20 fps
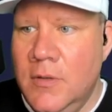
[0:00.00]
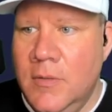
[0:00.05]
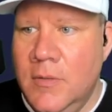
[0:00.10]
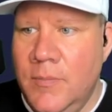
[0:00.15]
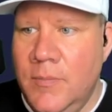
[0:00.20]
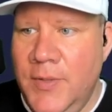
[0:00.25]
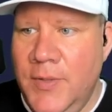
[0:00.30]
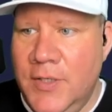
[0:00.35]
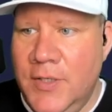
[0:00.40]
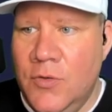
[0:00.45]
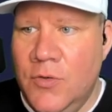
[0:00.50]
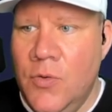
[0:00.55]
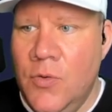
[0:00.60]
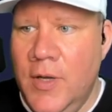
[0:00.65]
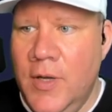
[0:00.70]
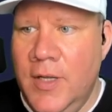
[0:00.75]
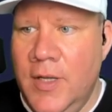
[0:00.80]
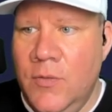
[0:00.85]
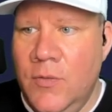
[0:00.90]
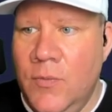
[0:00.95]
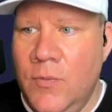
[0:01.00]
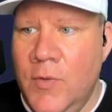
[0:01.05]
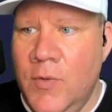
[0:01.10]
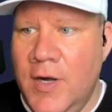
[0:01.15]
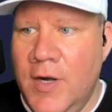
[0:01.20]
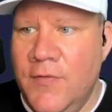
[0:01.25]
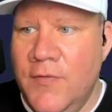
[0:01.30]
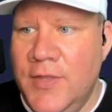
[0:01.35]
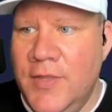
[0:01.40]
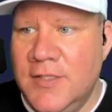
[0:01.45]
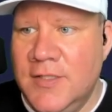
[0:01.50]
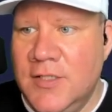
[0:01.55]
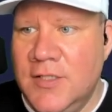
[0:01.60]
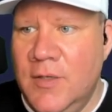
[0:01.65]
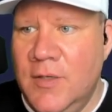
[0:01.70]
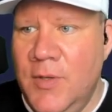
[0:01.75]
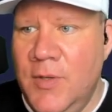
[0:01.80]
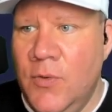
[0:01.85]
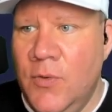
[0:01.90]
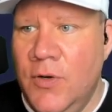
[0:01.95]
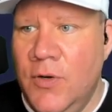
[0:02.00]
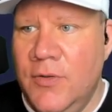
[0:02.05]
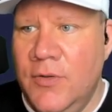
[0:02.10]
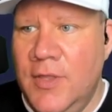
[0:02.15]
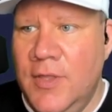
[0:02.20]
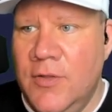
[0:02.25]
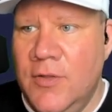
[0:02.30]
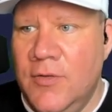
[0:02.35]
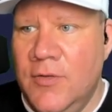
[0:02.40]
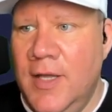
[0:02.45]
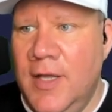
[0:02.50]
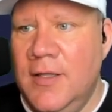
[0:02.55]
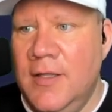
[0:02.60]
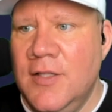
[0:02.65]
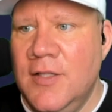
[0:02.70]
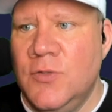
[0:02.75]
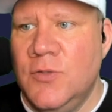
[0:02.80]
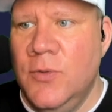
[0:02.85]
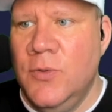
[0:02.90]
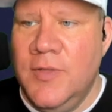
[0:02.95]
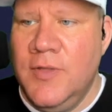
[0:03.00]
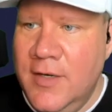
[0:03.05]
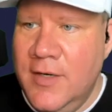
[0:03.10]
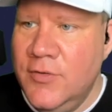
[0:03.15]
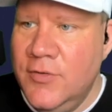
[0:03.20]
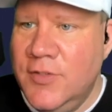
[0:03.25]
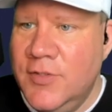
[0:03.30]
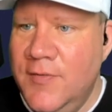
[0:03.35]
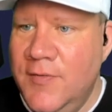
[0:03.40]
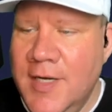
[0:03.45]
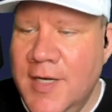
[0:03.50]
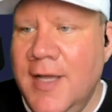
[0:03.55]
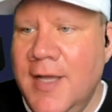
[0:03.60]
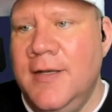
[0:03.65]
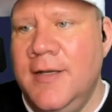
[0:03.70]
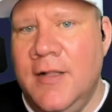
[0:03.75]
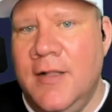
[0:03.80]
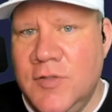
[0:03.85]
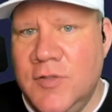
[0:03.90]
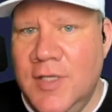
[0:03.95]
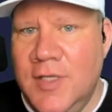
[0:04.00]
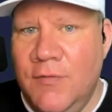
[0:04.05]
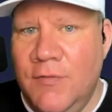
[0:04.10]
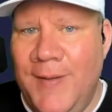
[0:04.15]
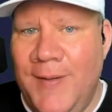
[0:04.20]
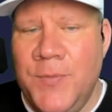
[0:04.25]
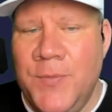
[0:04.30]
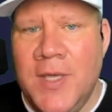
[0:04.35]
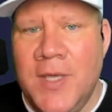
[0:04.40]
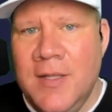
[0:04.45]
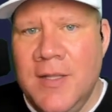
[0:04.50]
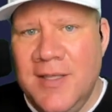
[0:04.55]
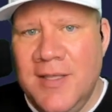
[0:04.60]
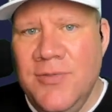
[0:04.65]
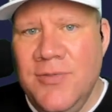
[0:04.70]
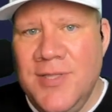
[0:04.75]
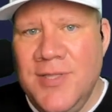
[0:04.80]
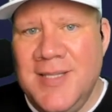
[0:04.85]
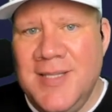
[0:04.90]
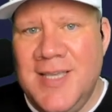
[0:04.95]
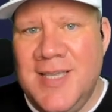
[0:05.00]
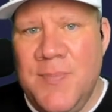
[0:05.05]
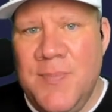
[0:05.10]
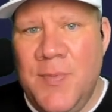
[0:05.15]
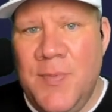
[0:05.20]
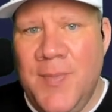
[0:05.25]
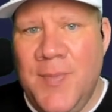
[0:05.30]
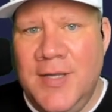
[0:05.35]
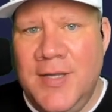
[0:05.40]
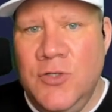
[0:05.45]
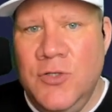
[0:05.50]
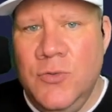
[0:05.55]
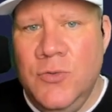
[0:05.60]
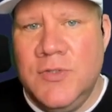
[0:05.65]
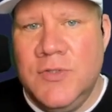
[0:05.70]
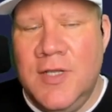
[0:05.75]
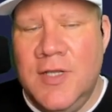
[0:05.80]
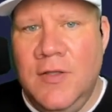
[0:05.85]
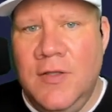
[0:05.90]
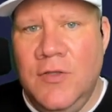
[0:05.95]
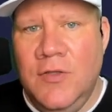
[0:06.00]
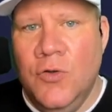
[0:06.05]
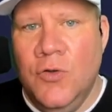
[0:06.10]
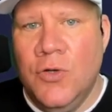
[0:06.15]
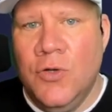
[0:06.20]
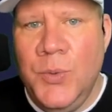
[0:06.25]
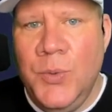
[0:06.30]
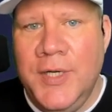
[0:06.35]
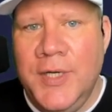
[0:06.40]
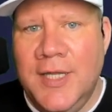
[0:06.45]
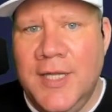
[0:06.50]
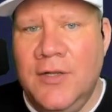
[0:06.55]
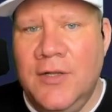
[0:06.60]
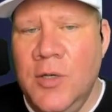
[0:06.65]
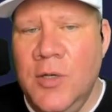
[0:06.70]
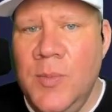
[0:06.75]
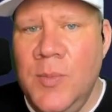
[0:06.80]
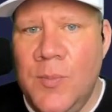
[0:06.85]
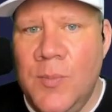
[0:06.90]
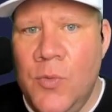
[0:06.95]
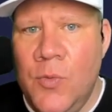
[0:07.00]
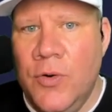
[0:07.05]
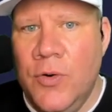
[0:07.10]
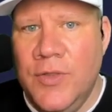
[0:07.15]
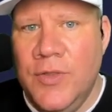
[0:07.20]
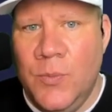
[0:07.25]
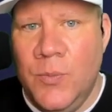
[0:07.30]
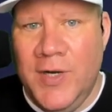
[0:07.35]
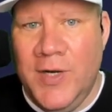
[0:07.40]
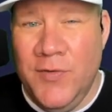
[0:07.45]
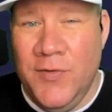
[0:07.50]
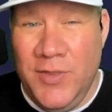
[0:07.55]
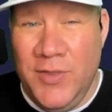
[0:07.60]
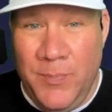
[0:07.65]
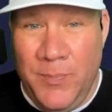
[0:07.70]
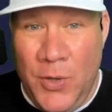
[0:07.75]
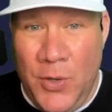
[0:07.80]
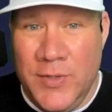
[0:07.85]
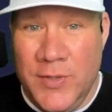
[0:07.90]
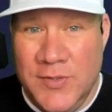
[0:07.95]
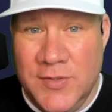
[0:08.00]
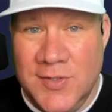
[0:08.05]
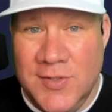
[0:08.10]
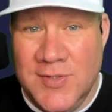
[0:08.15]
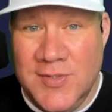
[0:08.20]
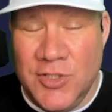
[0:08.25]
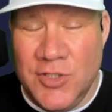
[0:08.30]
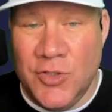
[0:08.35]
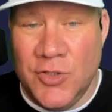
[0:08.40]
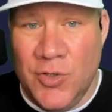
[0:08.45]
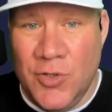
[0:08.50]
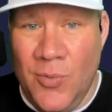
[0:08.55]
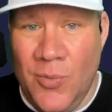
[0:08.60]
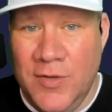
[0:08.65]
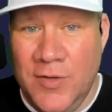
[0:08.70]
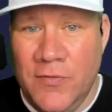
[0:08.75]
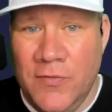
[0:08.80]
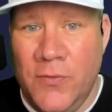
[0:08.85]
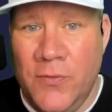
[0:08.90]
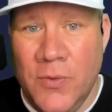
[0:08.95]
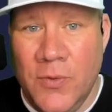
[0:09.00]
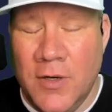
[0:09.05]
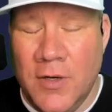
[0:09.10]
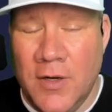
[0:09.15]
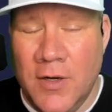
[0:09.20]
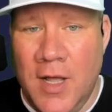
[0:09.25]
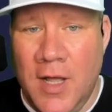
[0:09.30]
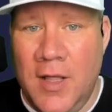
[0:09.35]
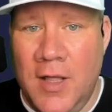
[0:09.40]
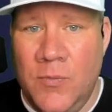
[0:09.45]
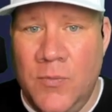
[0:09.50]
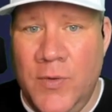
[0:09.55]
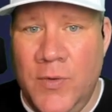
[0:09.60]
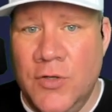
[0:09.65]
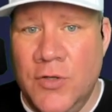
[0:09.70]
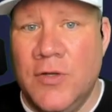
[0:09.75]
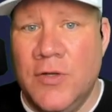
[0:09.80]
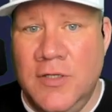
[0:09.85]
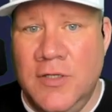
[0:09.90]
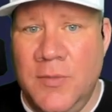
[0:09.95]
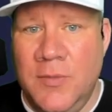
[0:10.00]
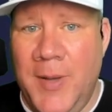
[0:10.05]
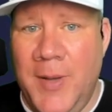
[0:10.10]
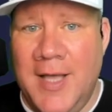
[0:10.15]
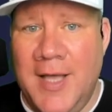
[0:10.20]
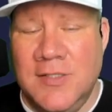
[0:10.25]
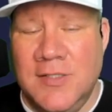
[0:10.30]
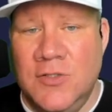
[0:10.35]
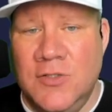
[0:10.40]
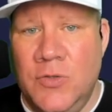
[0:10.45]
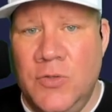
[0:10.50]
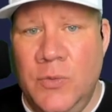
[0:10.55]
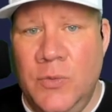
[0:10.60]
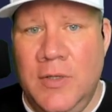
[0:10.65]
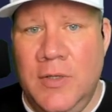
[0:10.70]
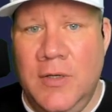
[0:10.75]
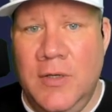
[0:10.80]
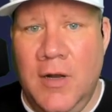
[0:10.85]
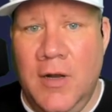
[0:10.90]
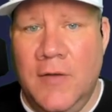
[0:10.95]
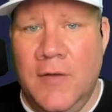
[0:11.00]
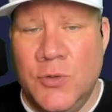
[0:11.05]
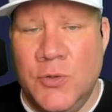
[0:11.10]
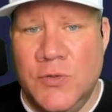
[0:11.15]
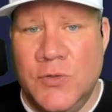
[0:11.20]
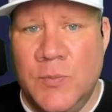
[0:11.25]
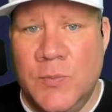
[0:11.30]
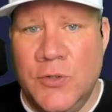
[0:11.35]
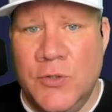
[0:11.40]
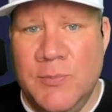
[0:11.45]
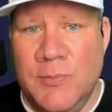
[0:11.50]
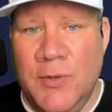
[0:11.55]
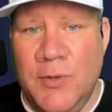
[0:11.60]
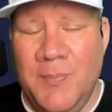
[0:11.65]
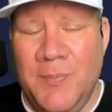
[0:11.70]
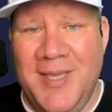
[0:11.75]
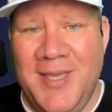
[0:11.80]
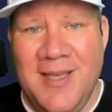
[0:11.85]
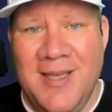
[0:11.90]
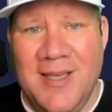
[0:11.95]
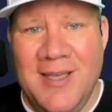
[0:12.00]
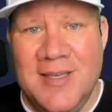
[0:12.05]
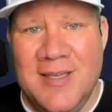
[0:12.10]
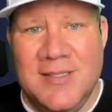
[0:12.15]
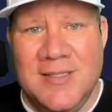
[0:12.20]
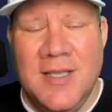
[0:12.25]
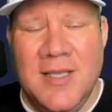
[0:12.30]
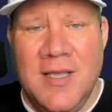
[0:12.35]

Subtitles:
Bitcoin, whatever that's going to be worth. And they're like, that's worth $979. That's fine. The other thing to keep in mind too, is that you're going to want to get a little bit more than whatever the bonus is that you're going for when you're going to deposit to an offshore sportsbook, because